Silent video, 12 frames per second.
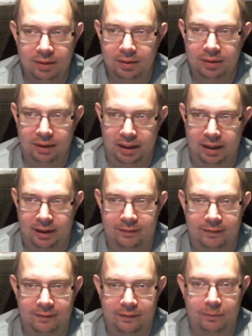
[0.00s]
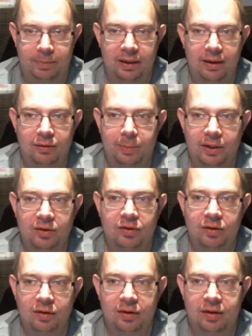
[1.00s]
yeah, I've spent
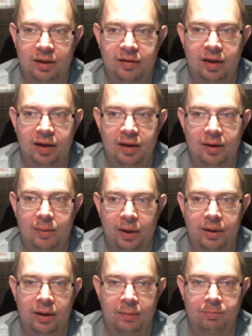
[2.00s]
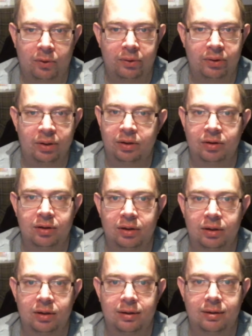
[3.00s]
that day quite a lot more in
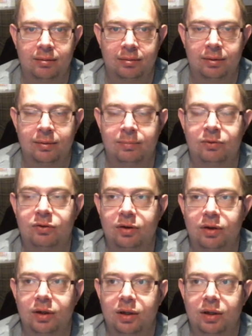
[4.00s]
the rooms.